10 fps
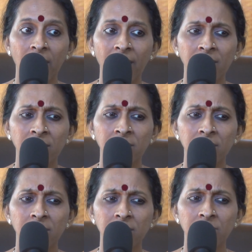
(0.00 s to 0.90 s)
And
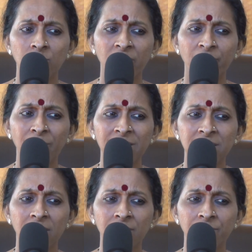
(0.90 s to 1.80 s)
to give
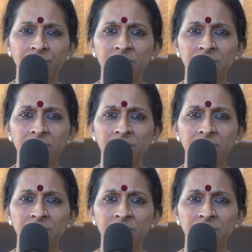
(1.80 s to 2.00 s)
myself